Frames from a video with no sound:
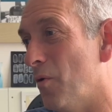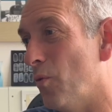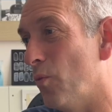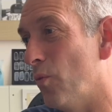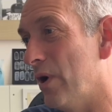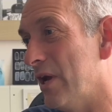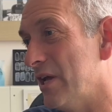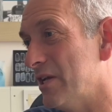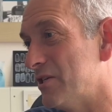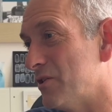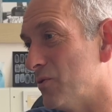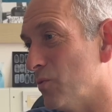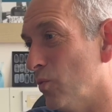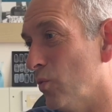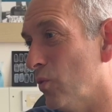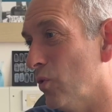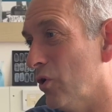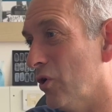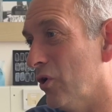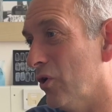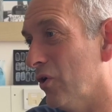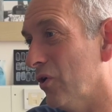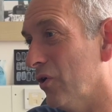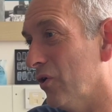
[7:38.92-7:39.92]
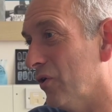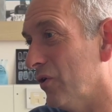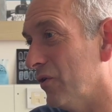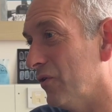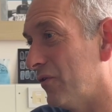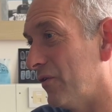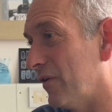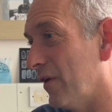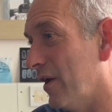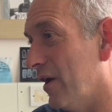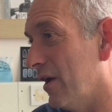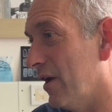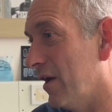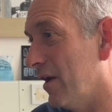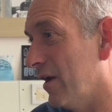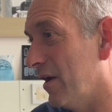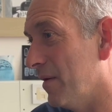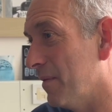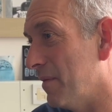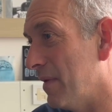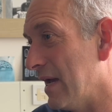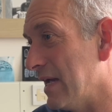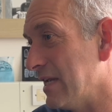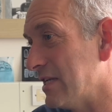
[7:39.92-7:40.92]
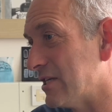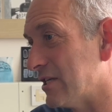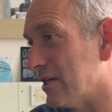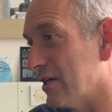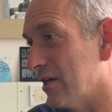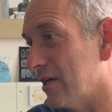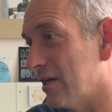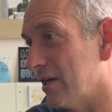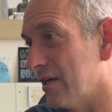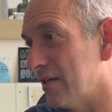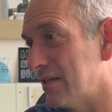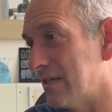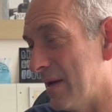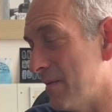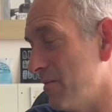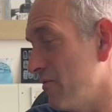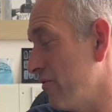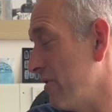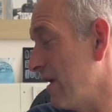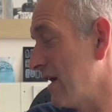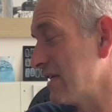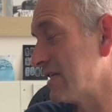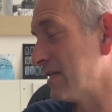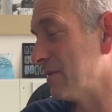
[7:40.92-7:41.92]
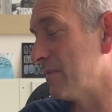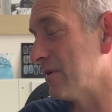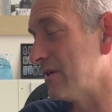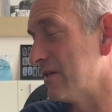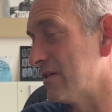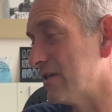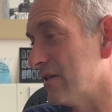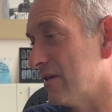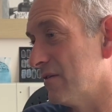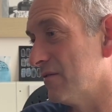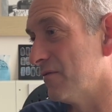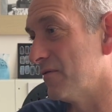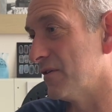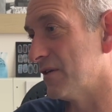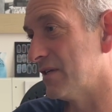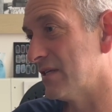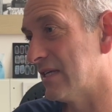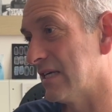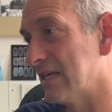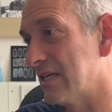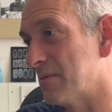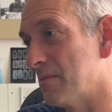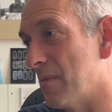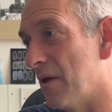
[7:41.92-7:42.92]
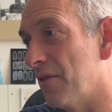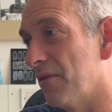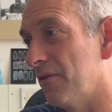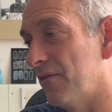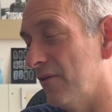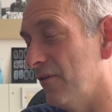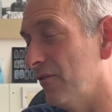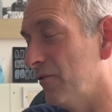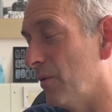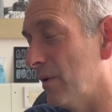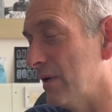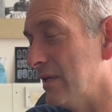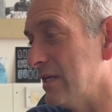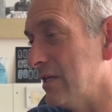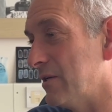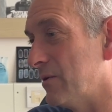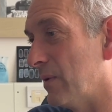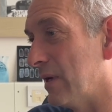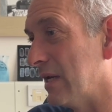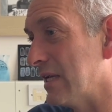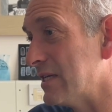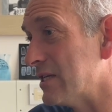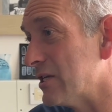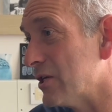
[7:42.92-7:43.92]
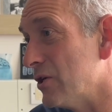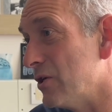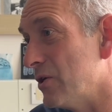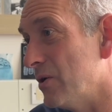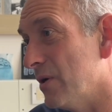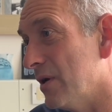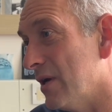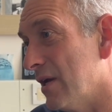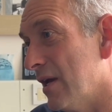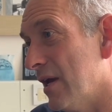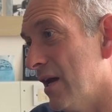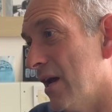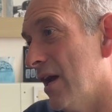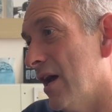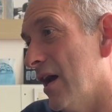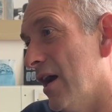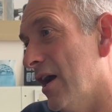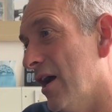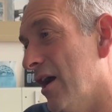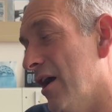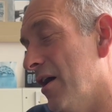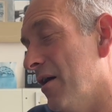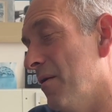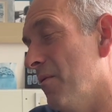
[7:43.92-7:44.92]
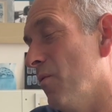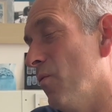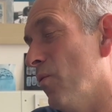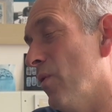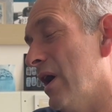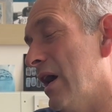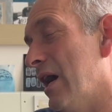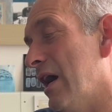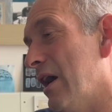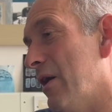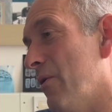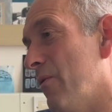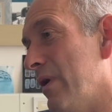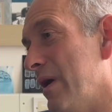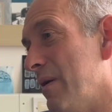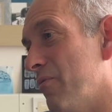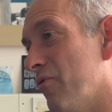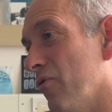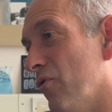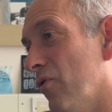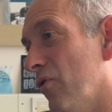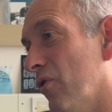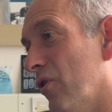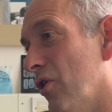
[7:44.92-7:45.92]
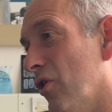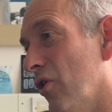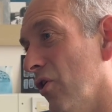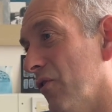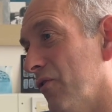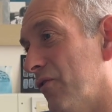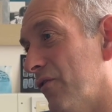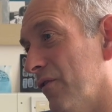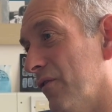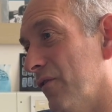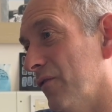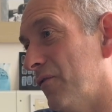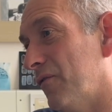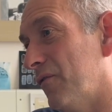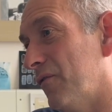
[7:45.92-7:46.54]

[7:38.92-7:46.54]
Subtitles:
which was a major temporary exhibition for 6 months in 2022, where we brought lots of